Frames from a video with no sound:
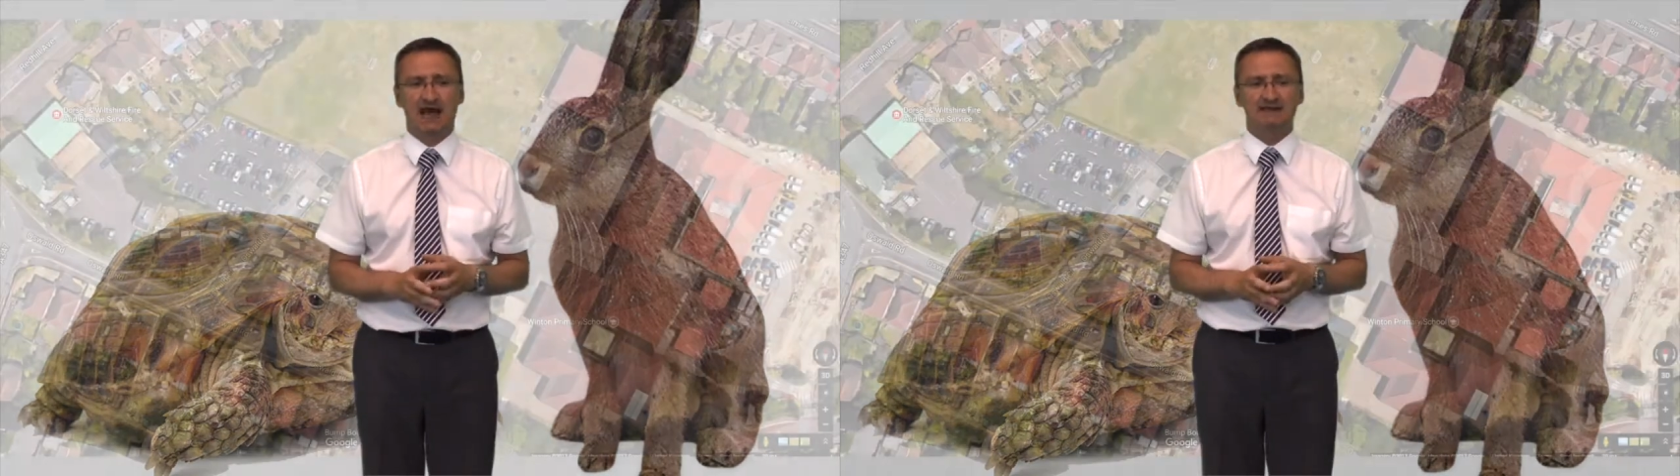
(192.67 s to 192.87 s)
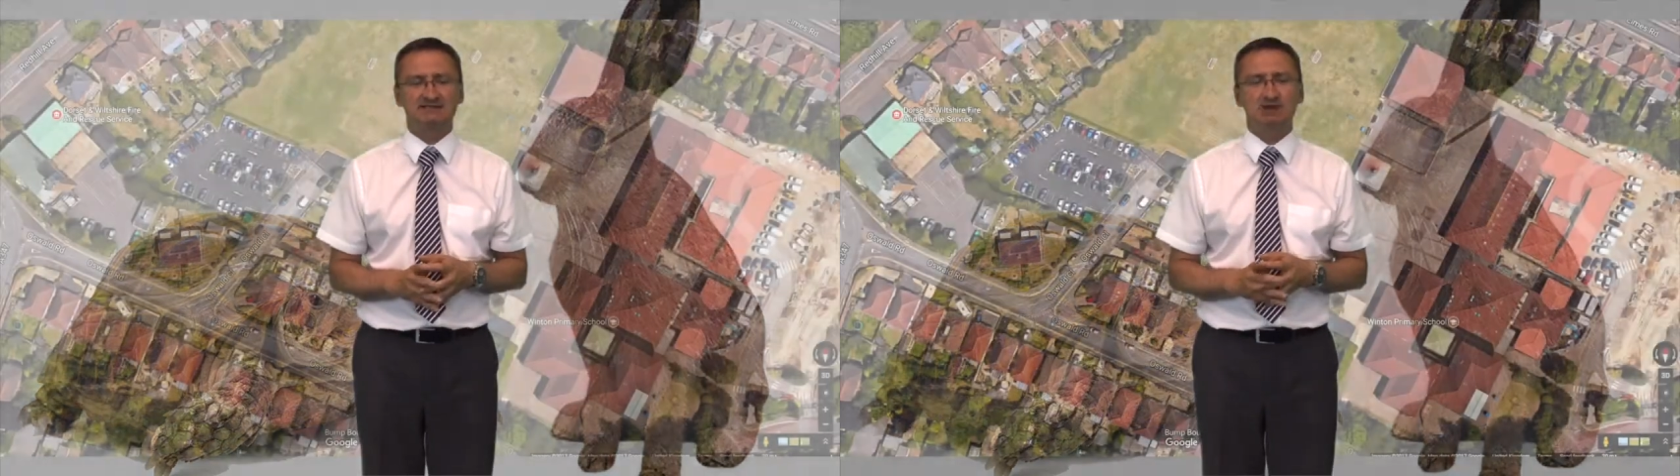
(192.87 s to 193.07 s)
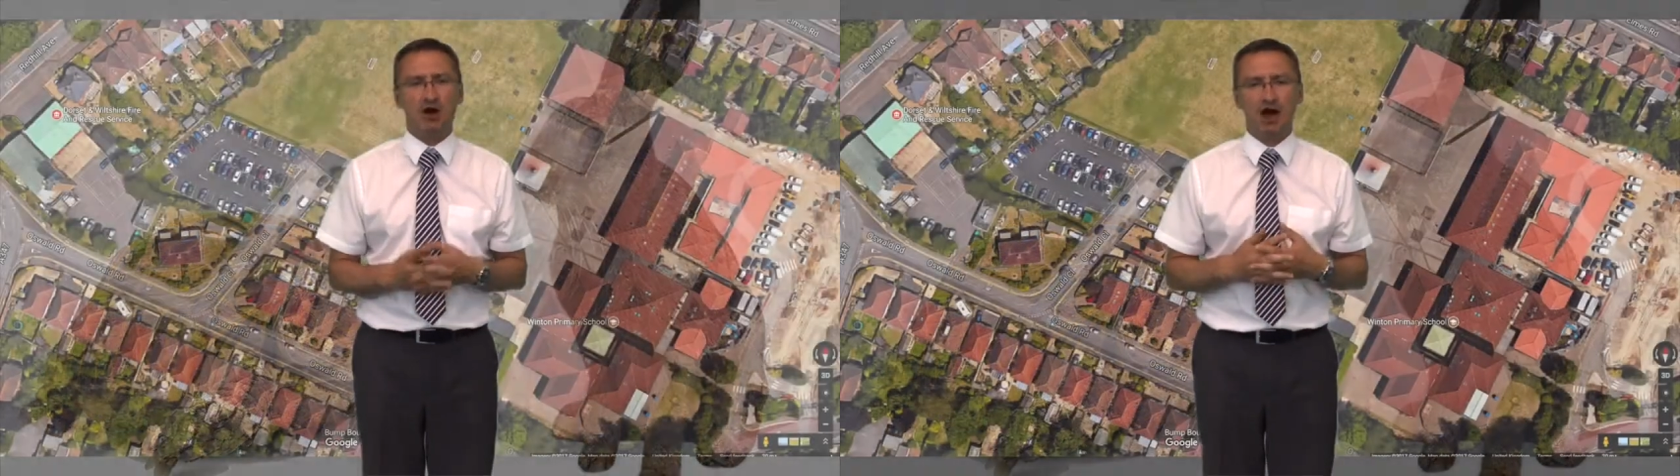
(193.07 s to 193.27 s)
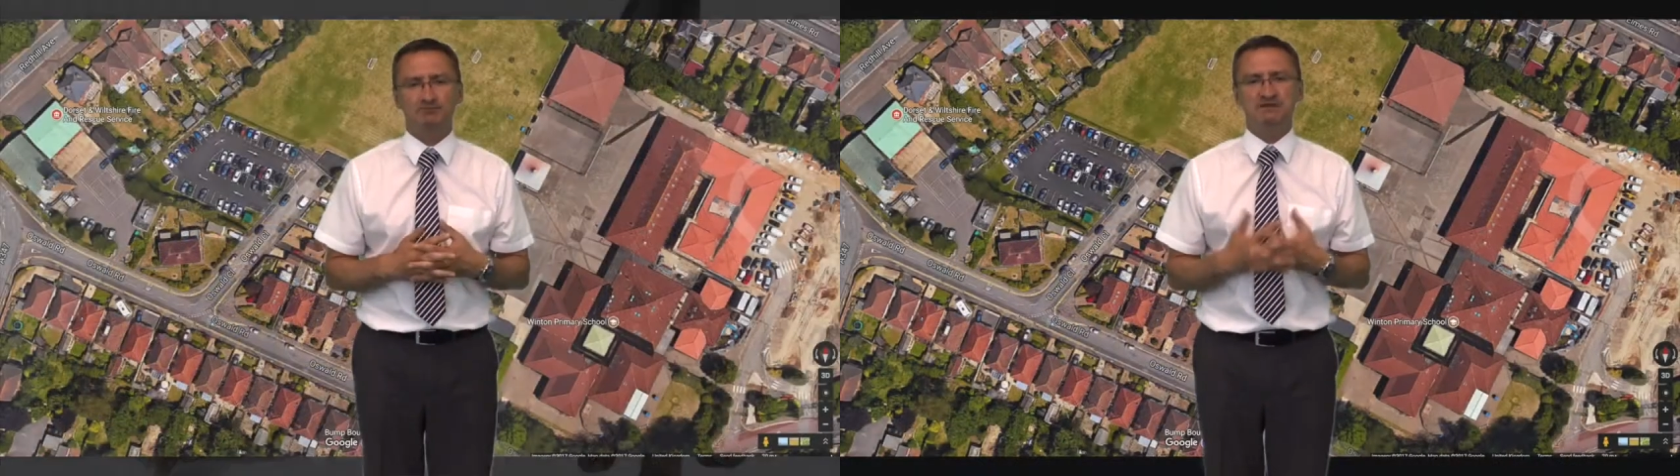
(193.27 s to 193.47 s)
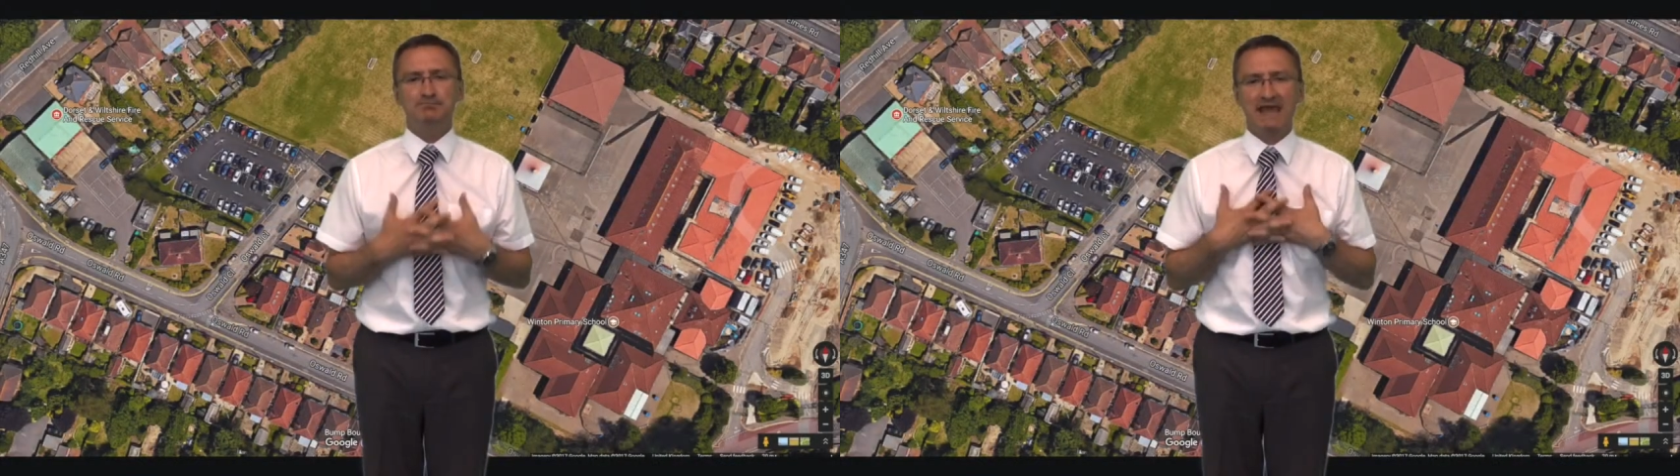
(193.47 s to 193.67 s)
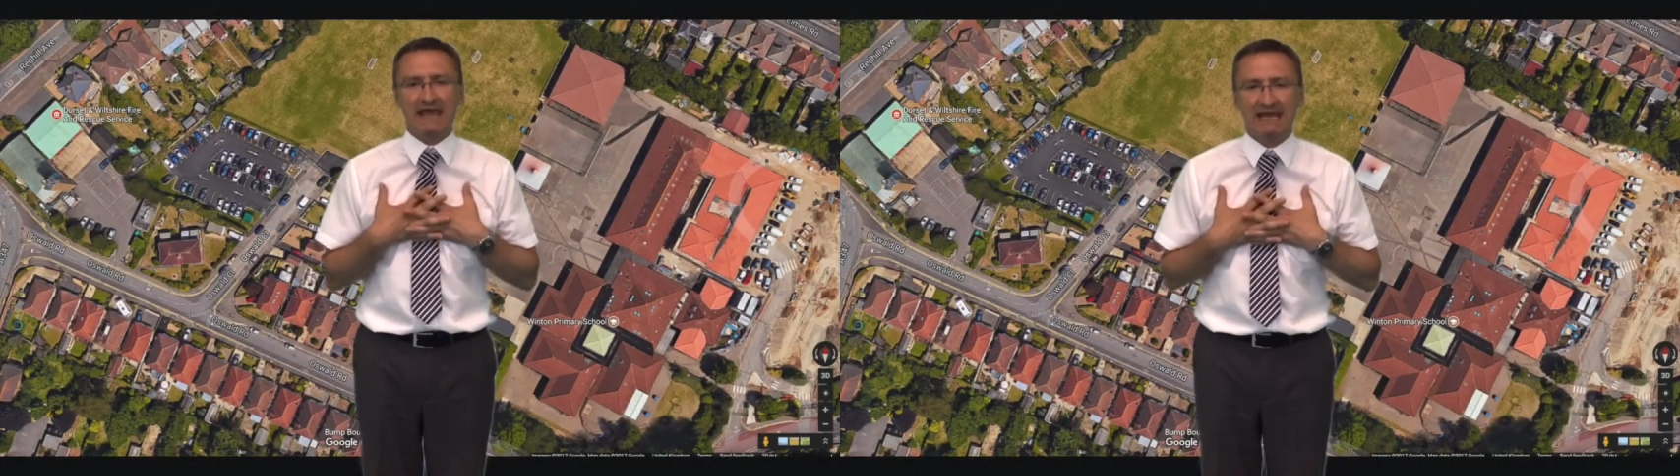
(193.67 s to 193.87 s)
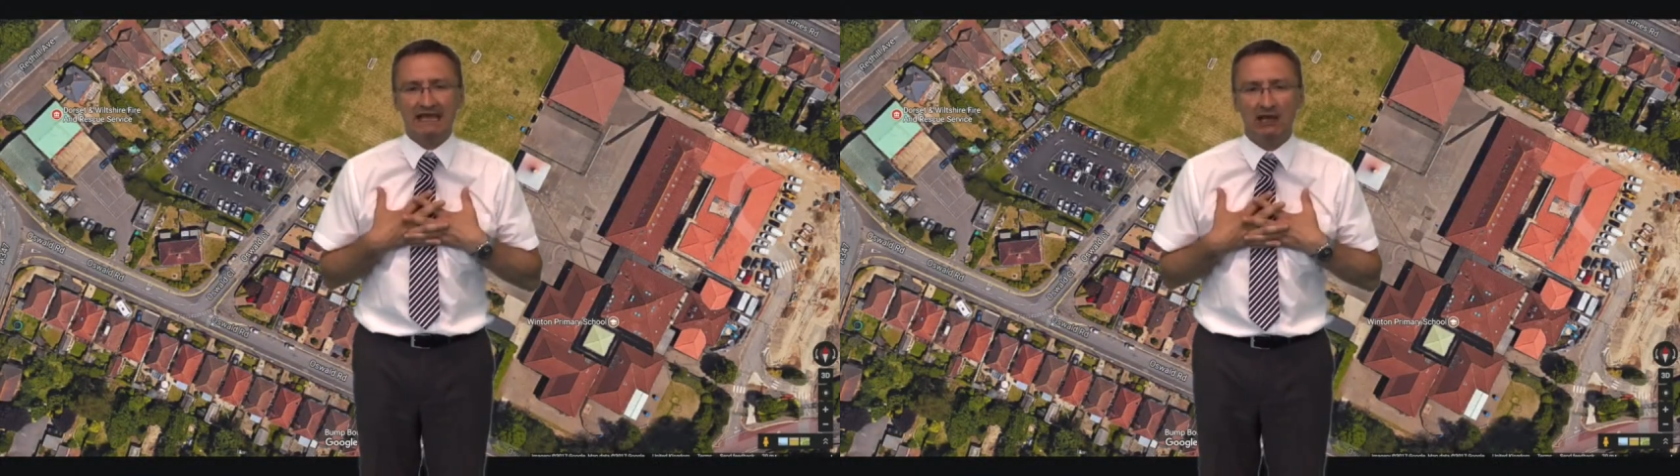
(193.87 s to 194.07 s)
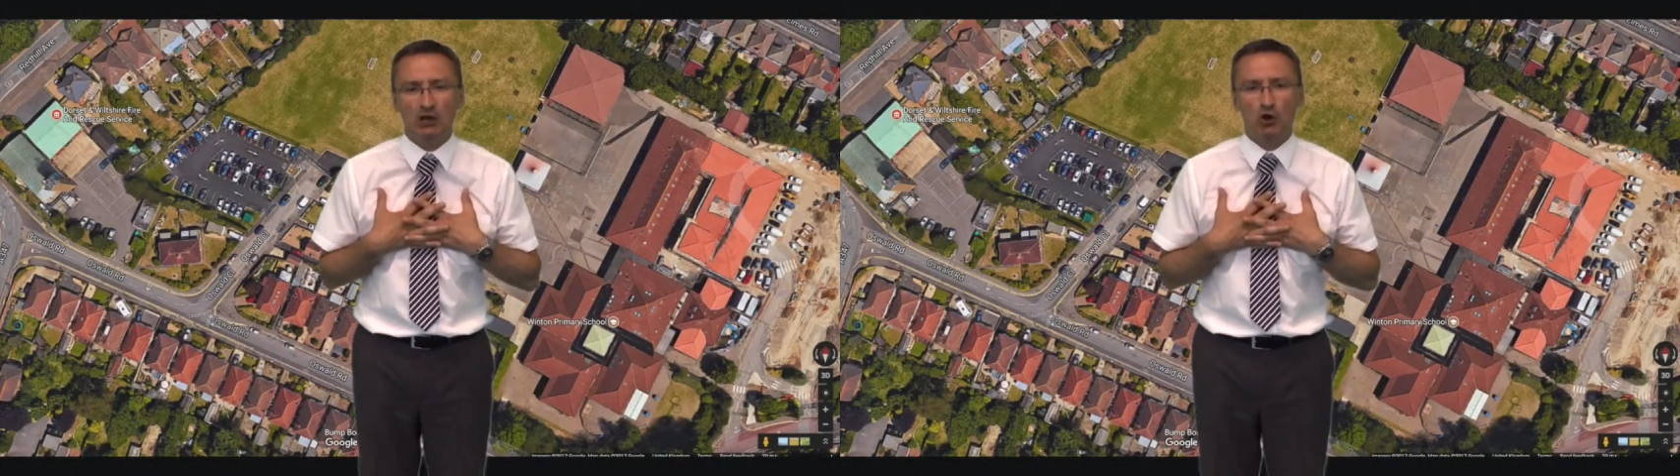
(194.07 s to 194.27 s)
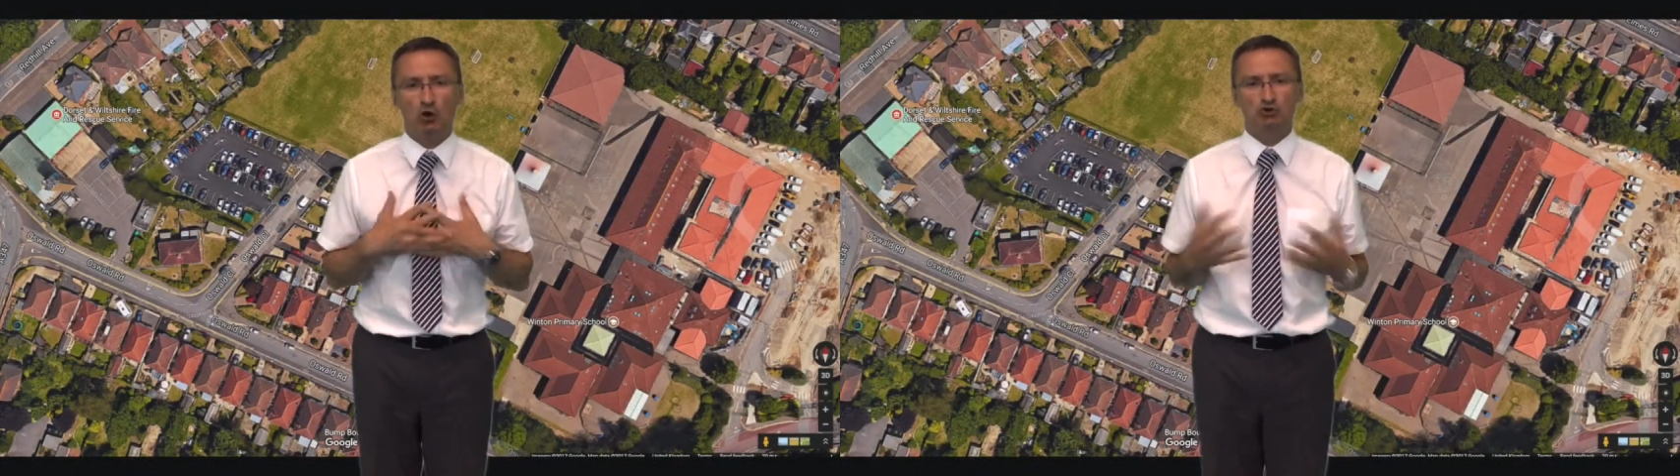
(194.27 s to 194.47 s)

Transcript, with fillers: And it's not up to me